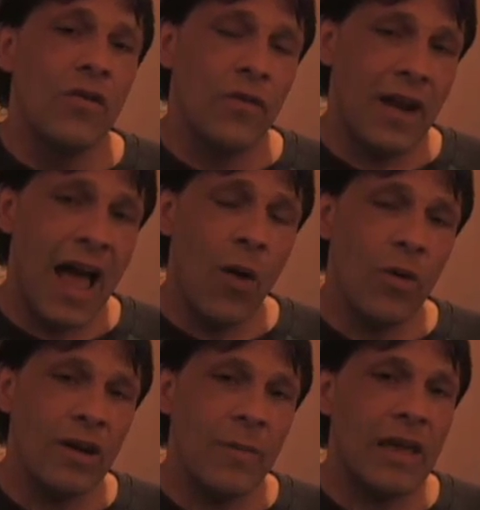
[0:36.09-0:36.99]
For
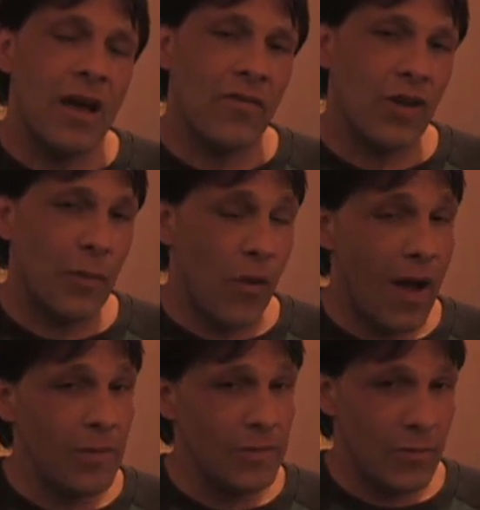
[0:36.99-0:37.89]
now, we're going to be covering
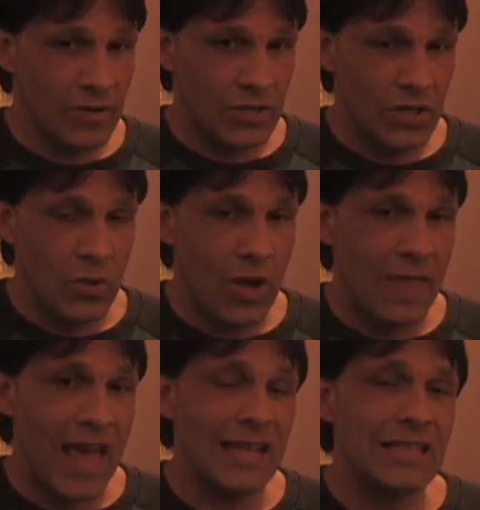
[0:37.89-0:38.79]
problem number two,
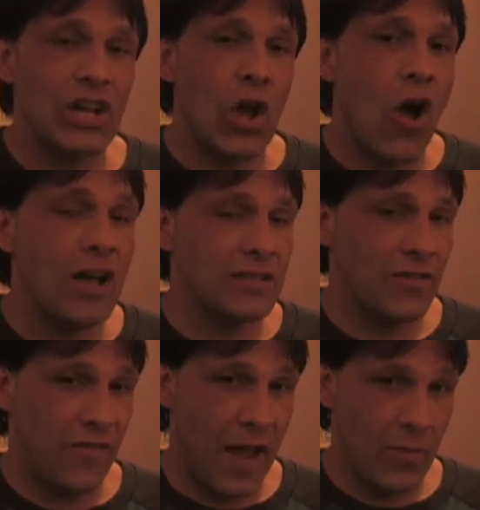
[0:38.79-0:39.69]
and that is the
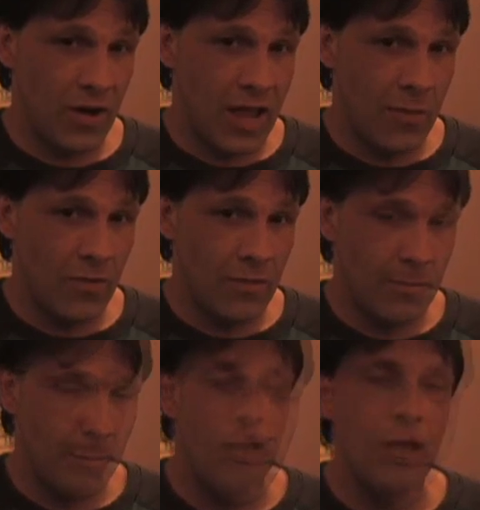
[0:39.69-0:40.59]
cost of fiber cable.
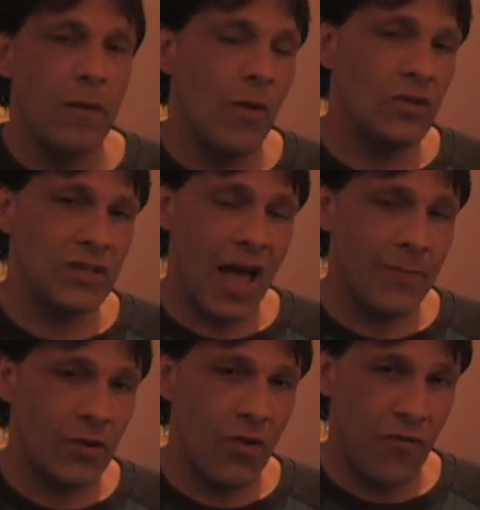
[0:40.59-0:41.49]
Most
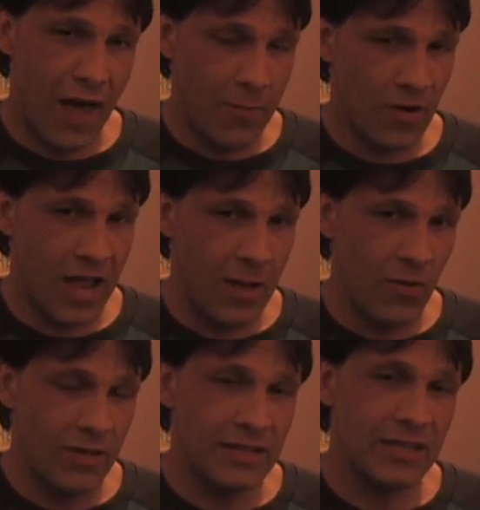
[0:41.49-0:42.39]
optical fiber
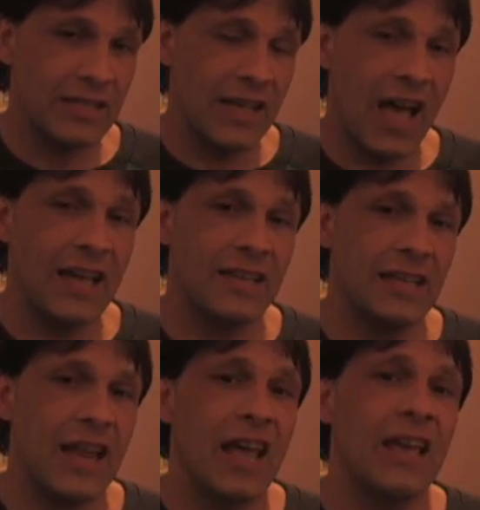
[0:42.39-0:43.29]
cable that's designed
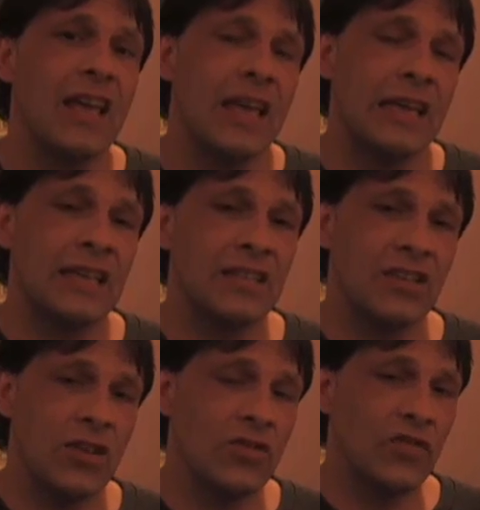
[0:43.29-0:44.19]
today
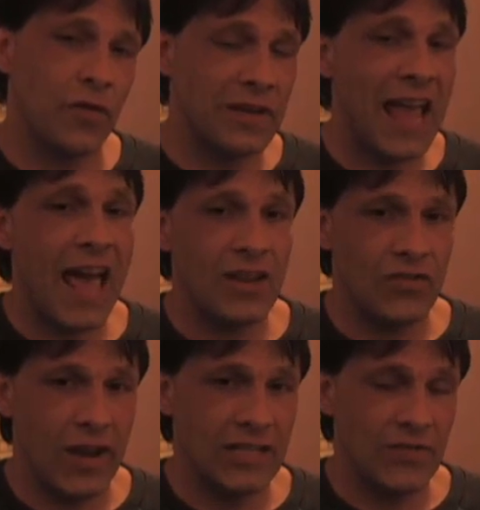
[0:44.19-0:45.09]
is used for data
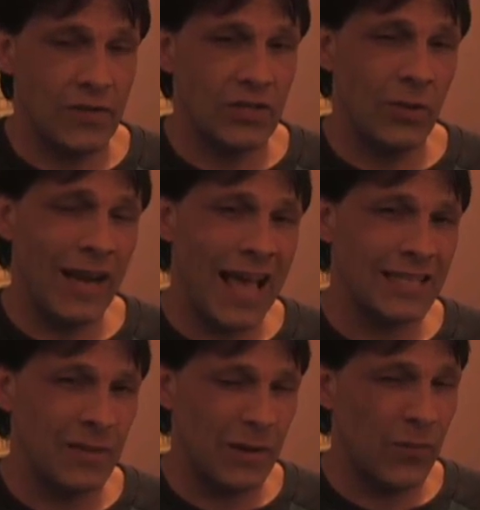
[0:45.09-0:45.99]
transfer, so it
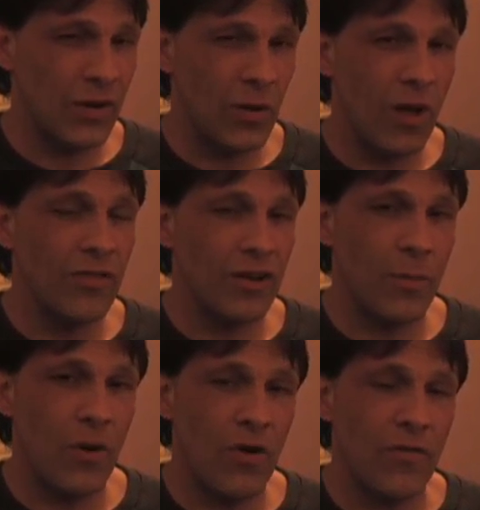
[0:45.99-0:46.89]
has to be pretty well near
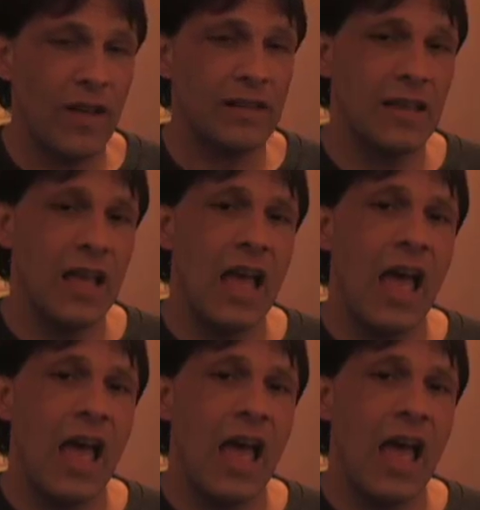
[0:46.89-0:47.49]
perfect.